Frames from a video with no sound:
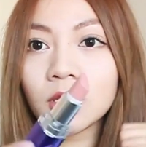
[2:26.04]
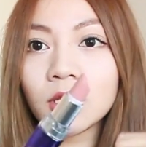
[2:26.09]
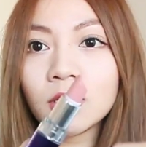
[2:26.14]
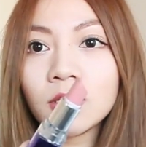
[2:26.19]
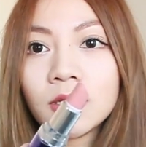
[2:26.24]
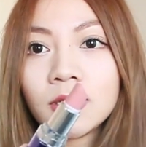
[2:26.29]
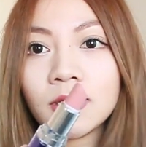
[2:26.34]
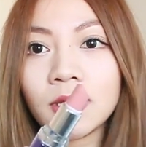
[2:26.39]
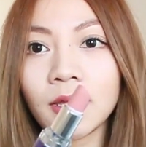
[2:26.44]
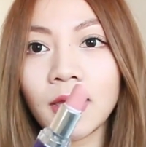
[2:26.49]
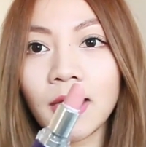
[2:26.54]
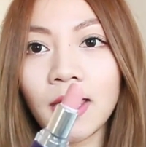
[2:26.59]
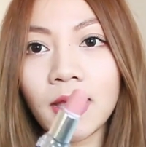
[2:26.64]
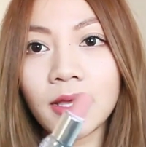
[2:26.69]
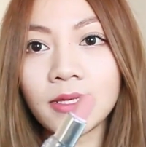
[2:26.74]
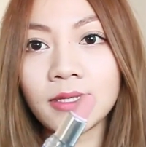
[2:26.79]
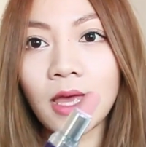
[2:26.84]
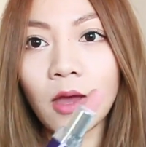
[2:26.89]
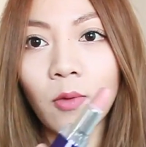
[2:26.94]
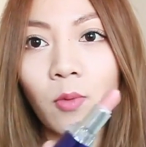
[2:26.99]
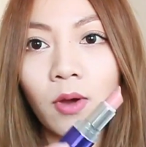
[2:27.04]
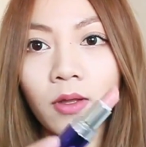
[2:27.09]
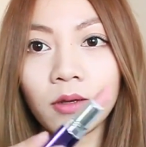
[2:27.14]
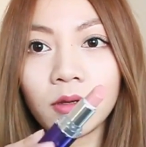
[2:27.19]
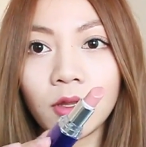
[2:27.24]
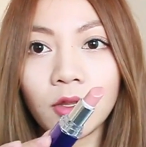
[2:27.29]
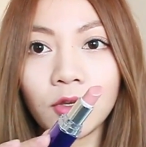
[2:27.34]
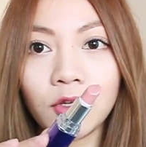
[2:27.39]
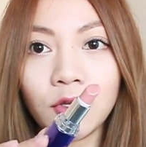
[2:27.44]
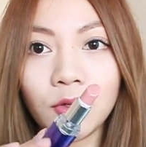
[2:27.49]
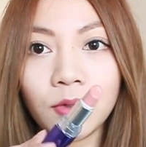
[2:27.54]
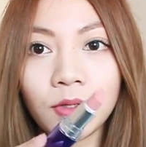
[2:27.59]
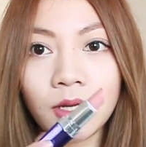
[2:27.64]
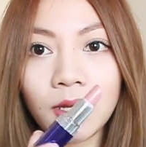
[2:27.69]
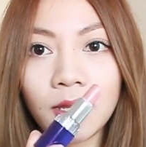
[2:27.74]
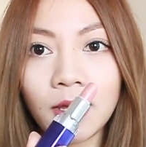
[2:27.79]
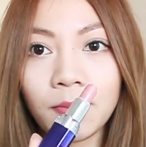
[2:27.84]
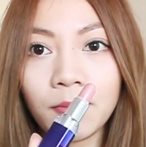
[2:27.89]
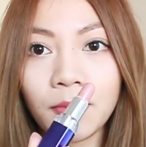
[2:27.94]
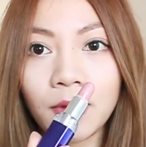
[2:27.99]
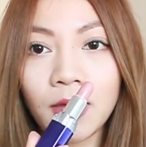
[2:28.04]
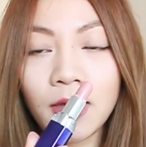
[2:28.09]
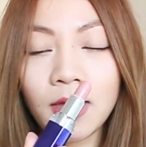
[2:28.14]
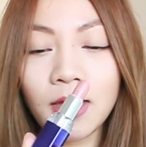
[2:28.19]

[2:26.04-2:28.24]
just in case I want a nude lip,